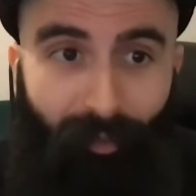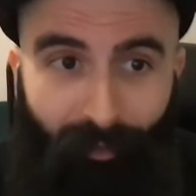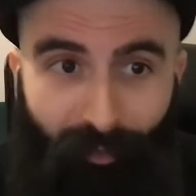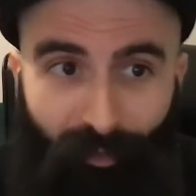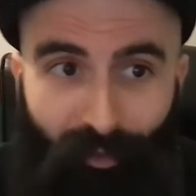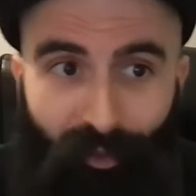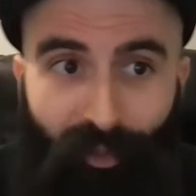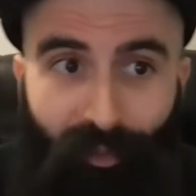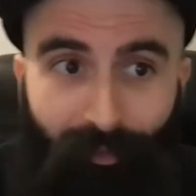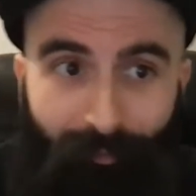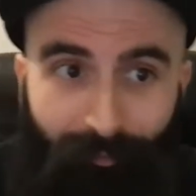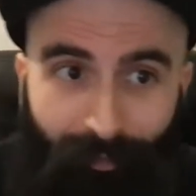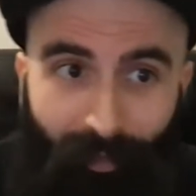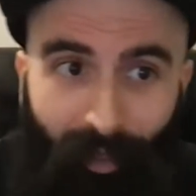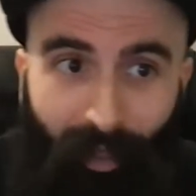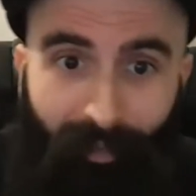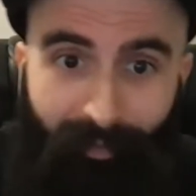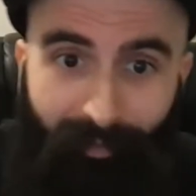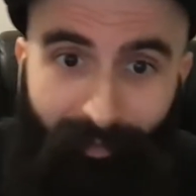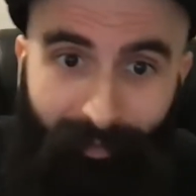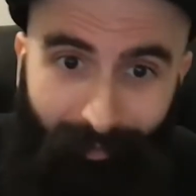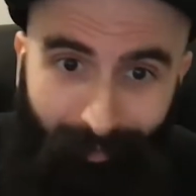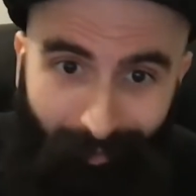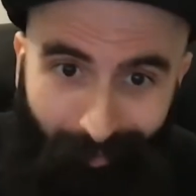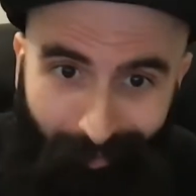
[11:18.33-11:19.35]
G
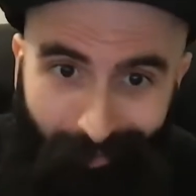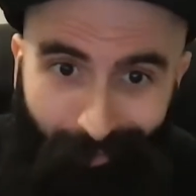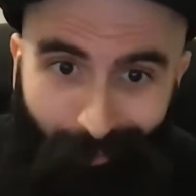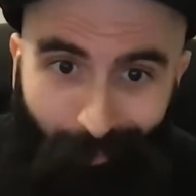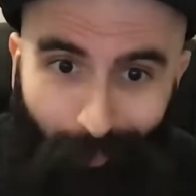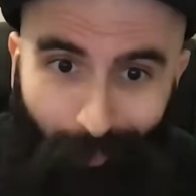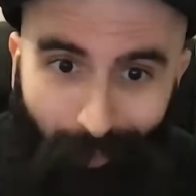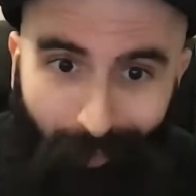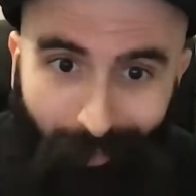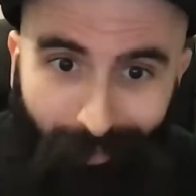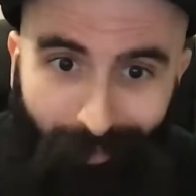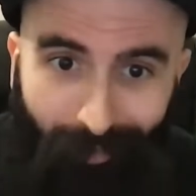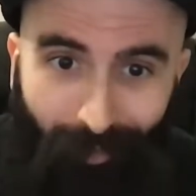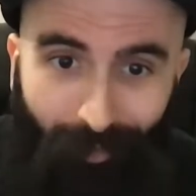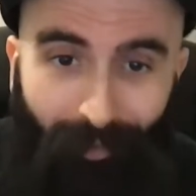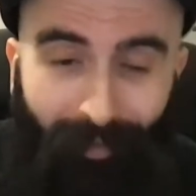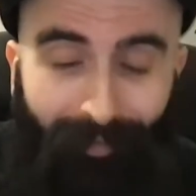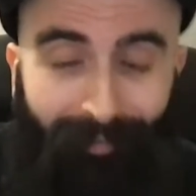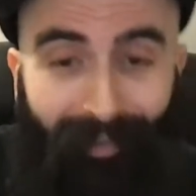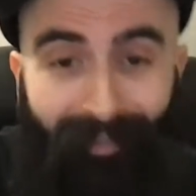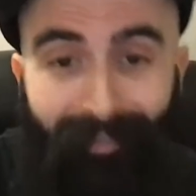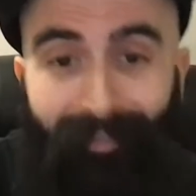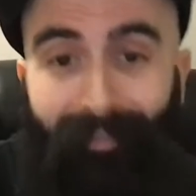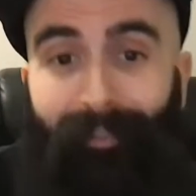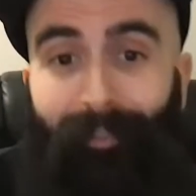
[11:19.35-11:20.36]
flat as well.
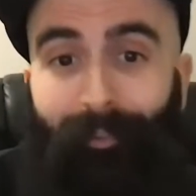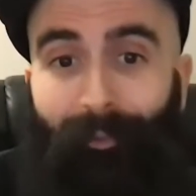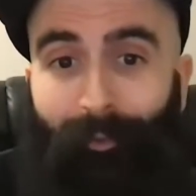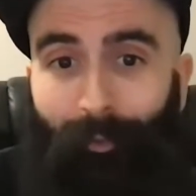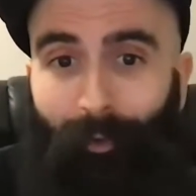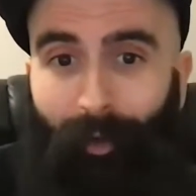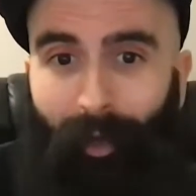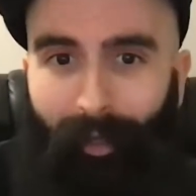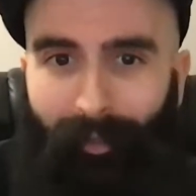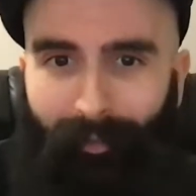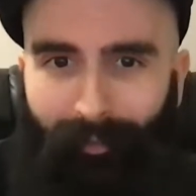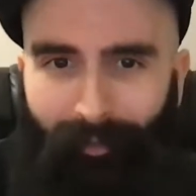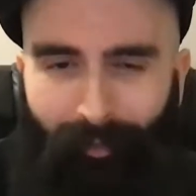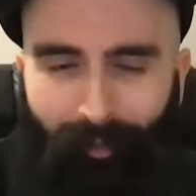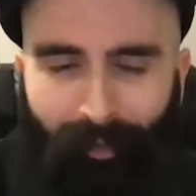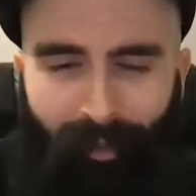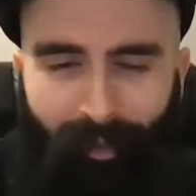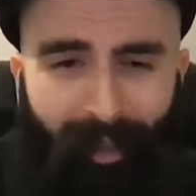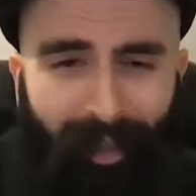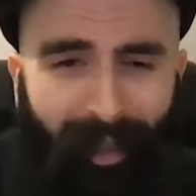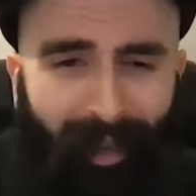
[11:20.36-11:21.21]
Okay, that's the tritone.